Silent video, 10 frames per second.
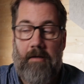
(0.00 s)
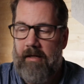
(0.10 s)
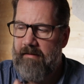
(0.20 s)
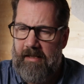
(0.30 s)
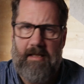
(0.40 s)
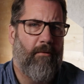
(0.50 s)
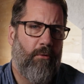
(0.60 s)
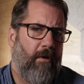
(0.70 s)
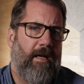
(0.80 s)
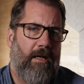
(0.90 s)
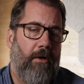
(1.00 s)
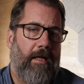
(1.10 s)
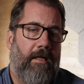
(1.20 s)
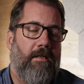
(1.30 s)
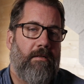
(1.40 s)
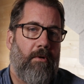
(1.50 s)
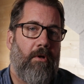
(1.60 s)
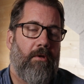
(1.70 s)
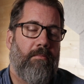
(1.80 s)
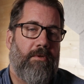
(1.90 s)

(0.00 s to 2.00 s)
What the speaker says: I think they're already on them,